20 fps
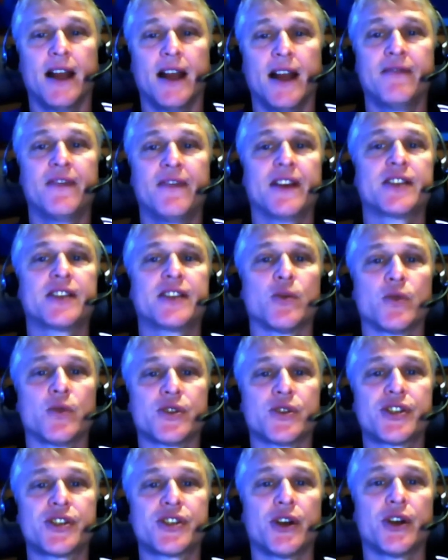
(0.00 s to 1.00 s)
and Victor
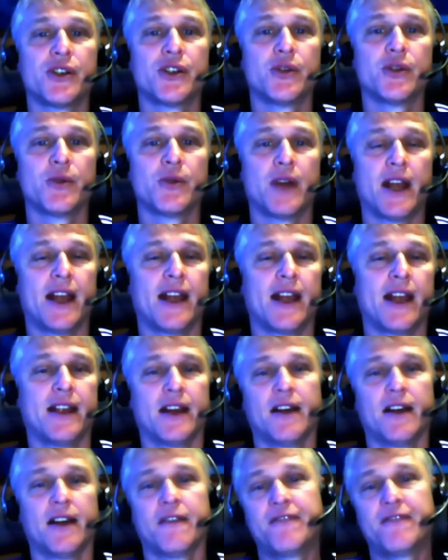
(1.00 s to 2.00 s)
will show you
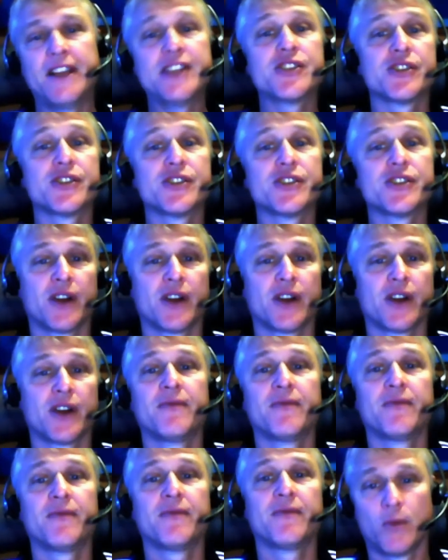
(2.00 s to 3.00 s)
a feature
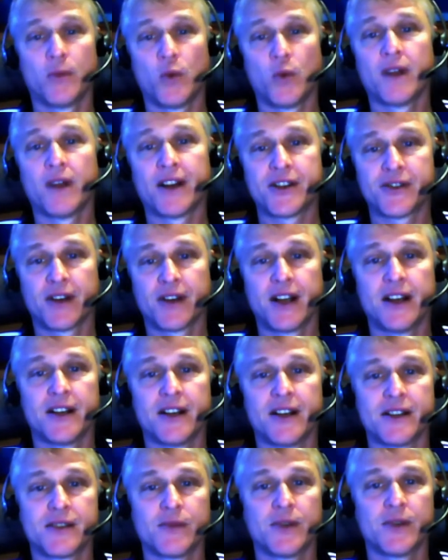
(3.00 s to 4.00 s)
trade from one of our
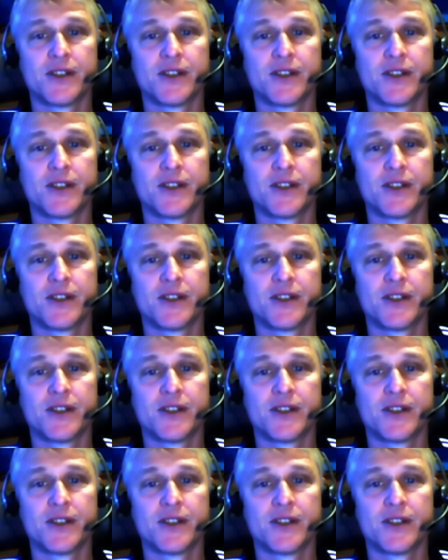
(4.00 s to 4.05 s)
traders.